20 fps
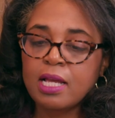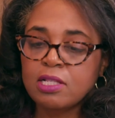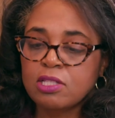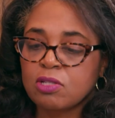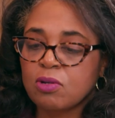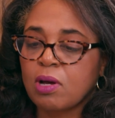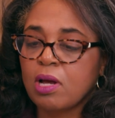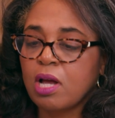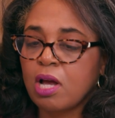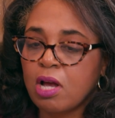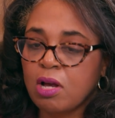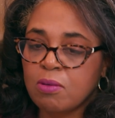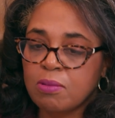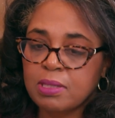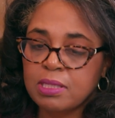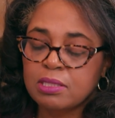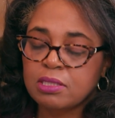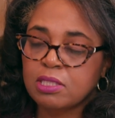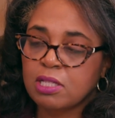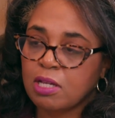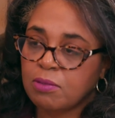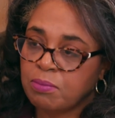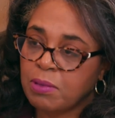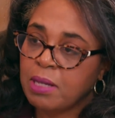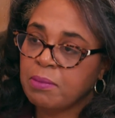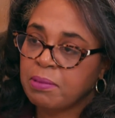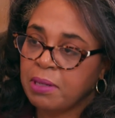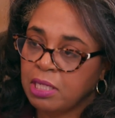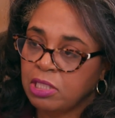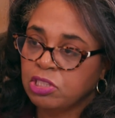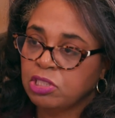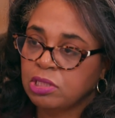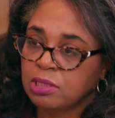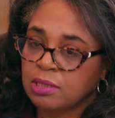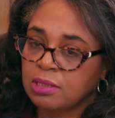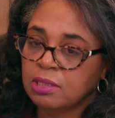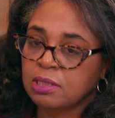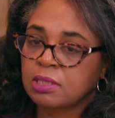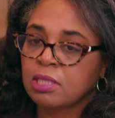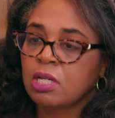And so I always tell my
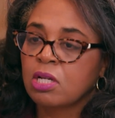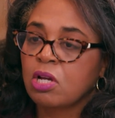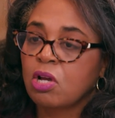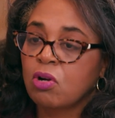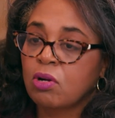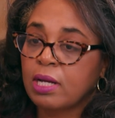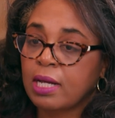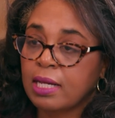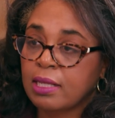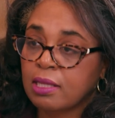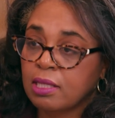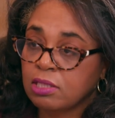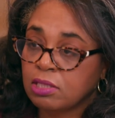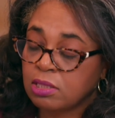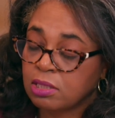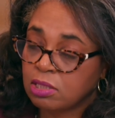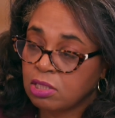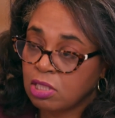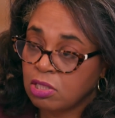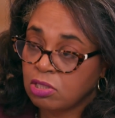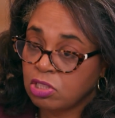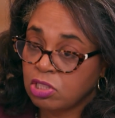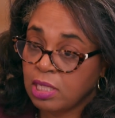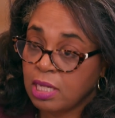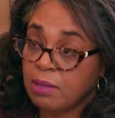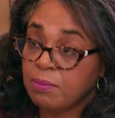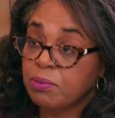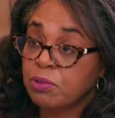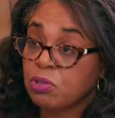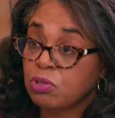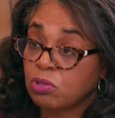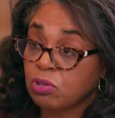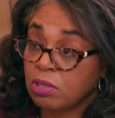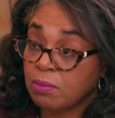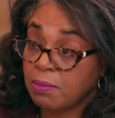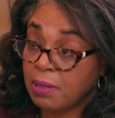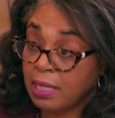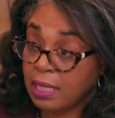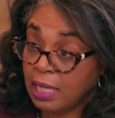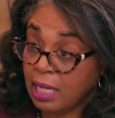patients, okay, the shampoos or the
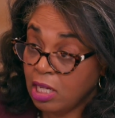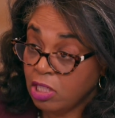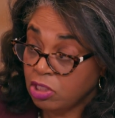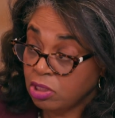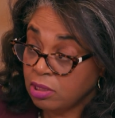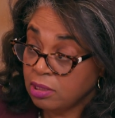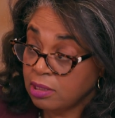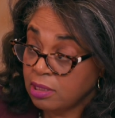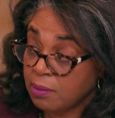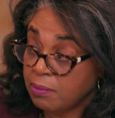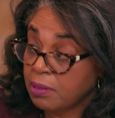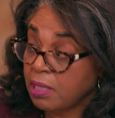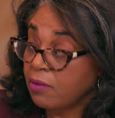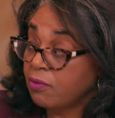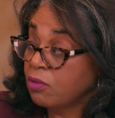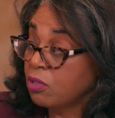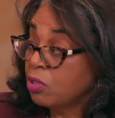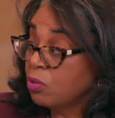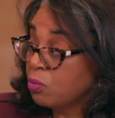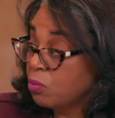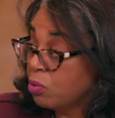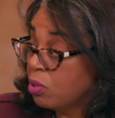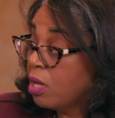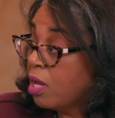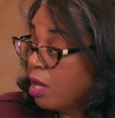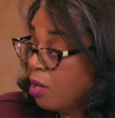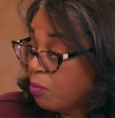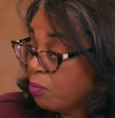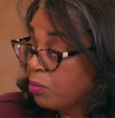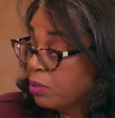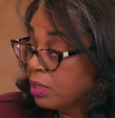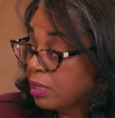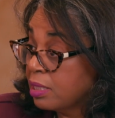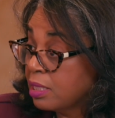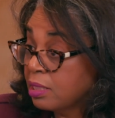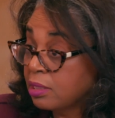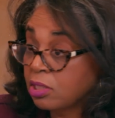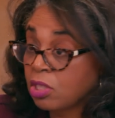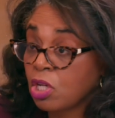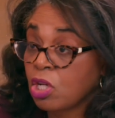medications I'm giving you will help with
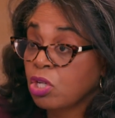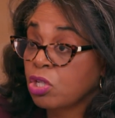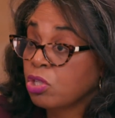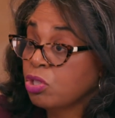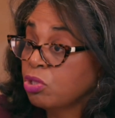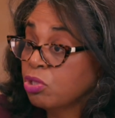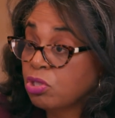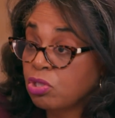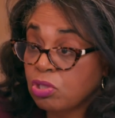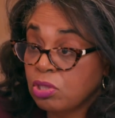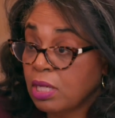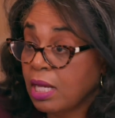this. You do